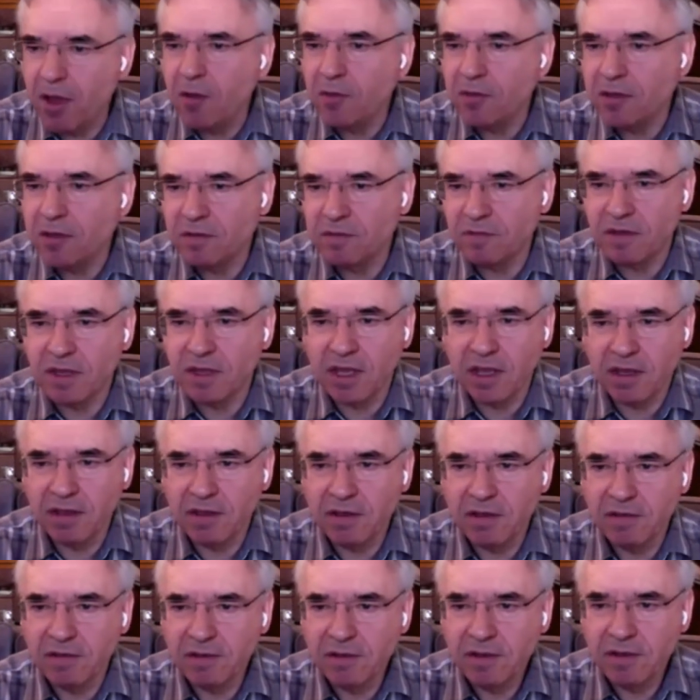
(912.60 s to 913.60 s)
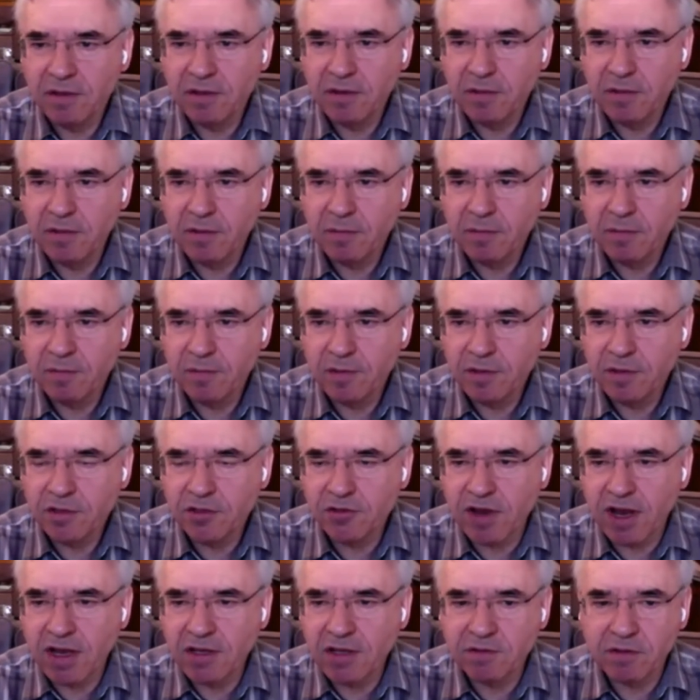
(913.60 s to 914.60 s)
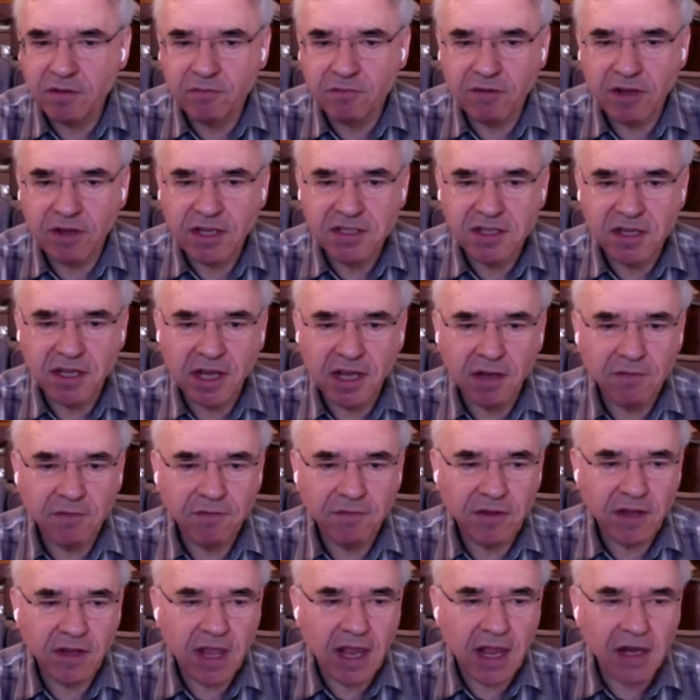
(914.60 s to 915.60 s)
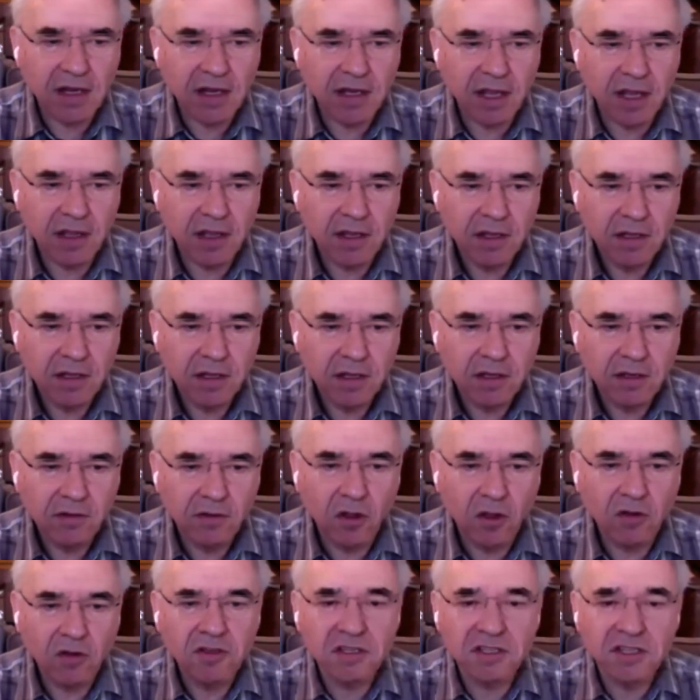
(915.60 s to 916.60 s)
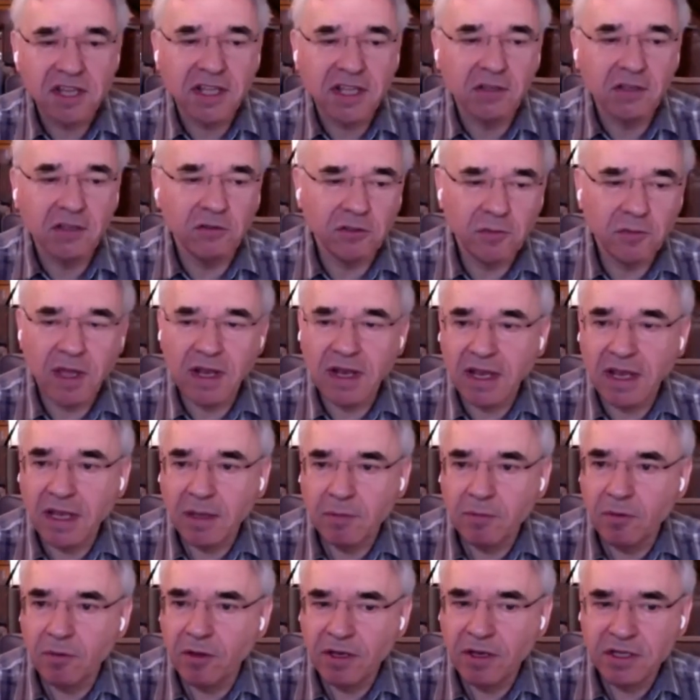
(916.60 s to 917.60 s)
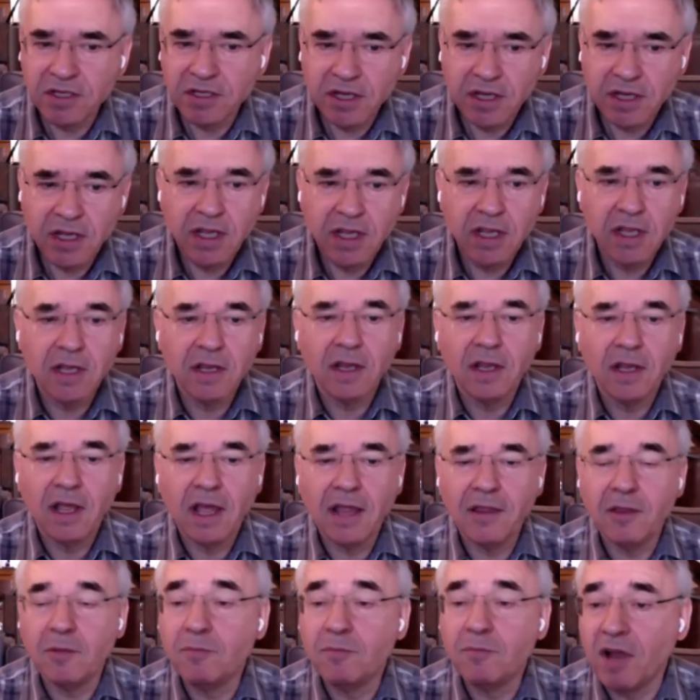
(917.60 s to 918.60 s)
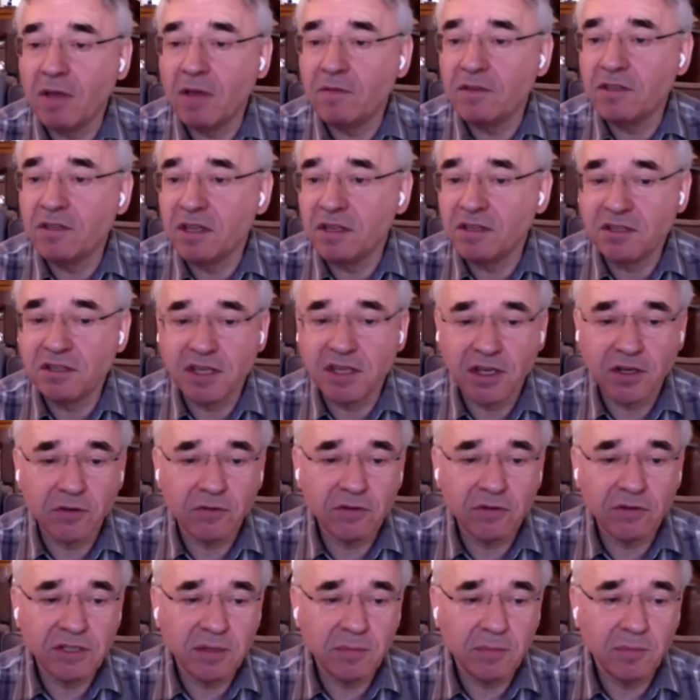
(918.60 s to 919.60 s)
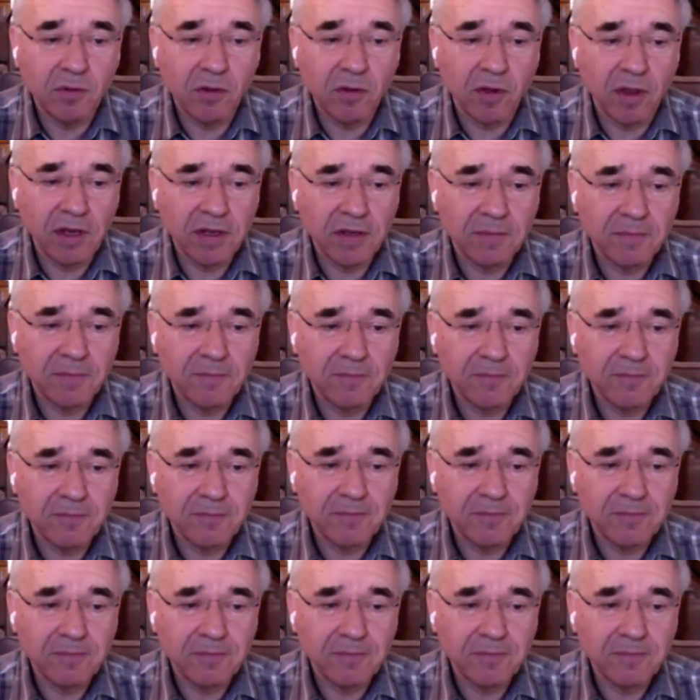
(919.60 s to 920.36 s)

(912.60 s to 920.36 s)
both of the strands of the reasoning in Fiander, not a single dwelling point and the privacy and security point.